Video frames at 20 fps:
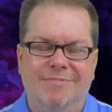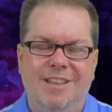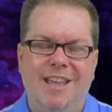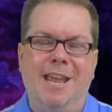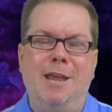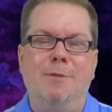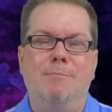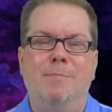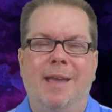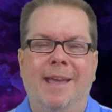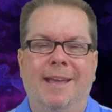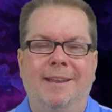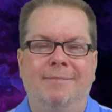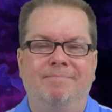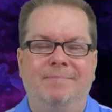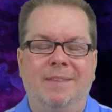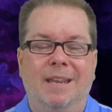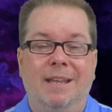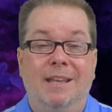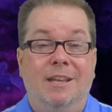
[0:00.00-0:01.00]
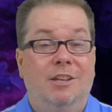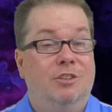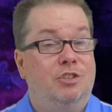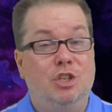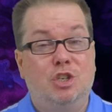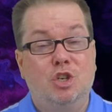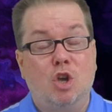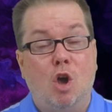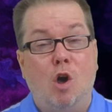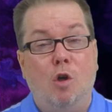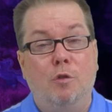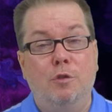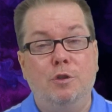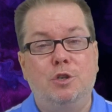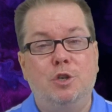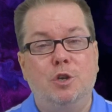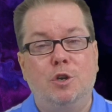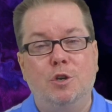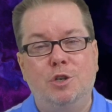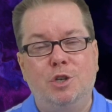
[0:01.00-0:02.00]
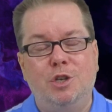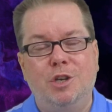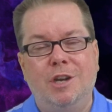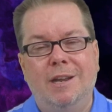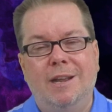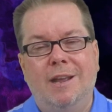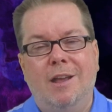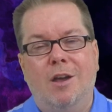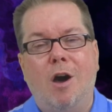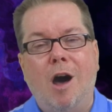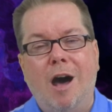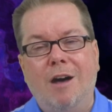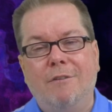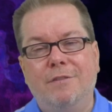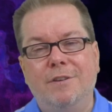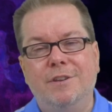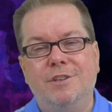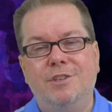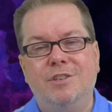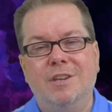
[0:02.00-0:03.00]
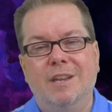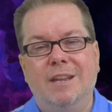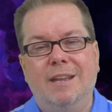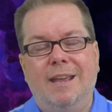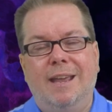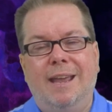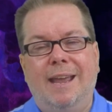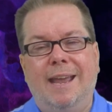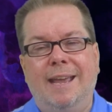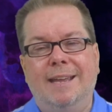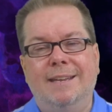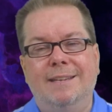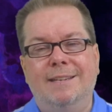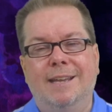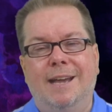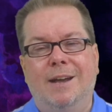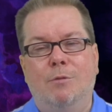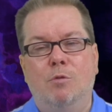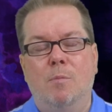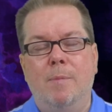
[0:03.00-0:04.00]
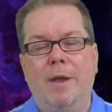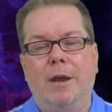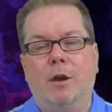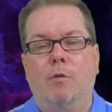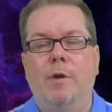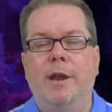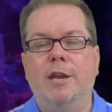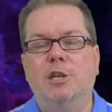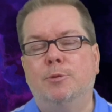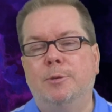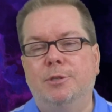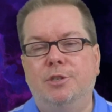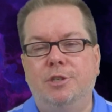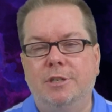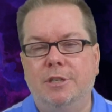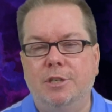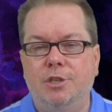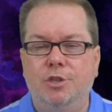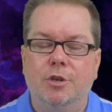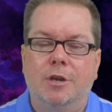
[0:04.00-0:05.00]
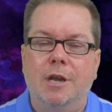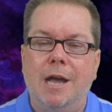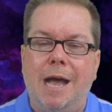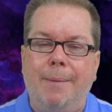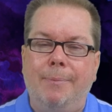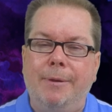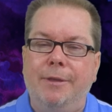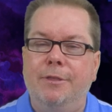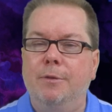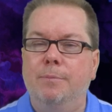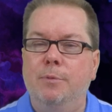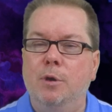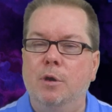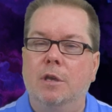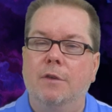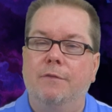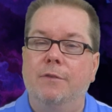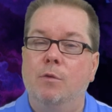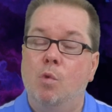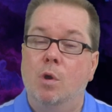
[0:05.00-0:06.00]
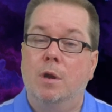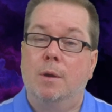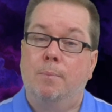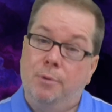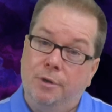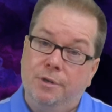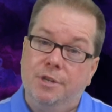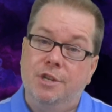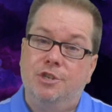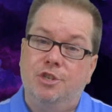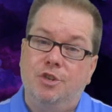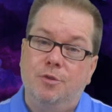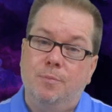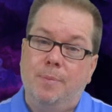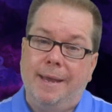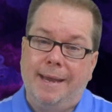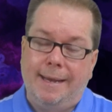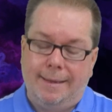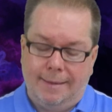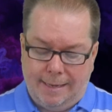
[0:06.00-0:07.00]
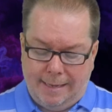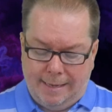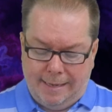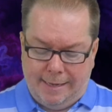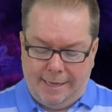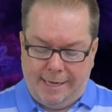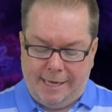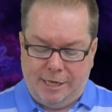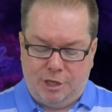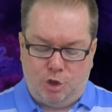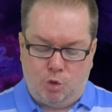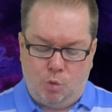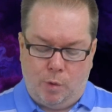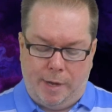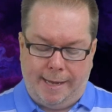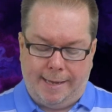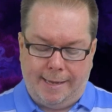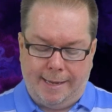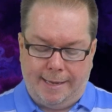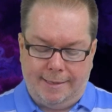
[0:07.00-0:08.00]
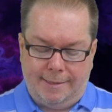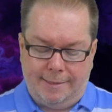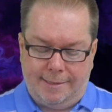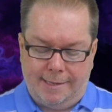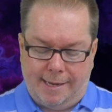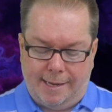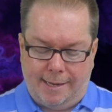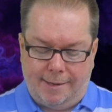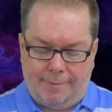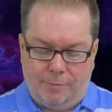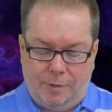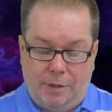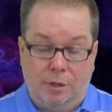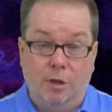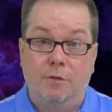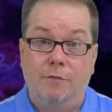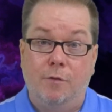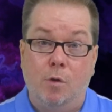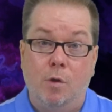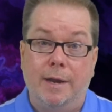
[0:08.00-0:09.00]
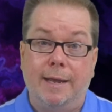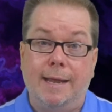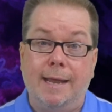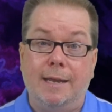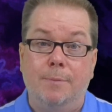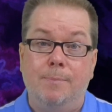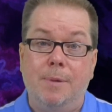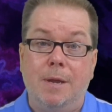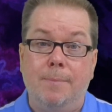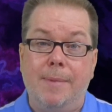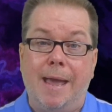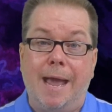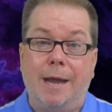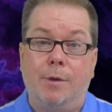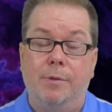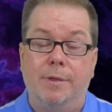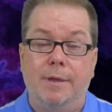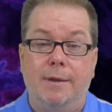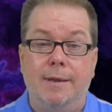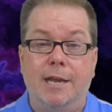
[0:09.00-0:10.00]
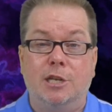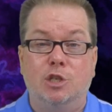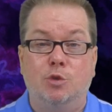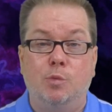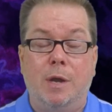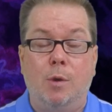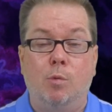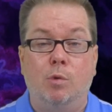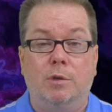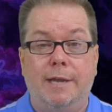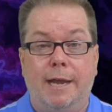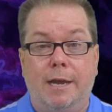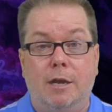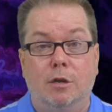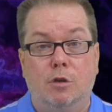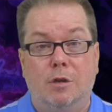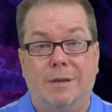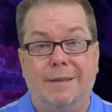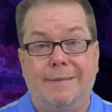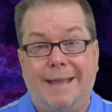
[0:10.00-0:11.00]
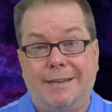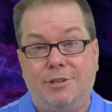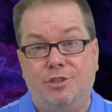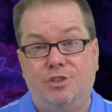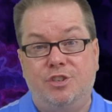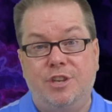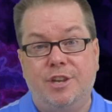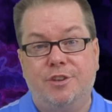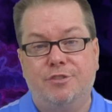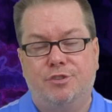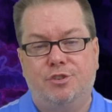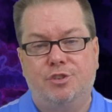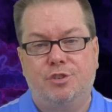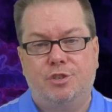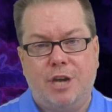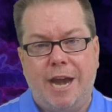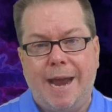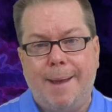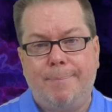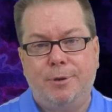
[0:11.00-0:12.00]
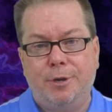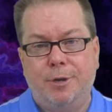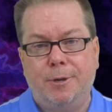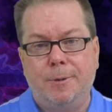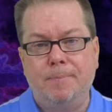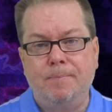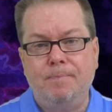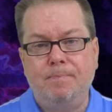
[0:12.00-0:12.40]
Amen. Just call the church office and uh, we'll make arrangements to get you a copy of the book if you want to participate each week. And uh, we look forward again to being back with you next week. We'll take a look at that sixth chapter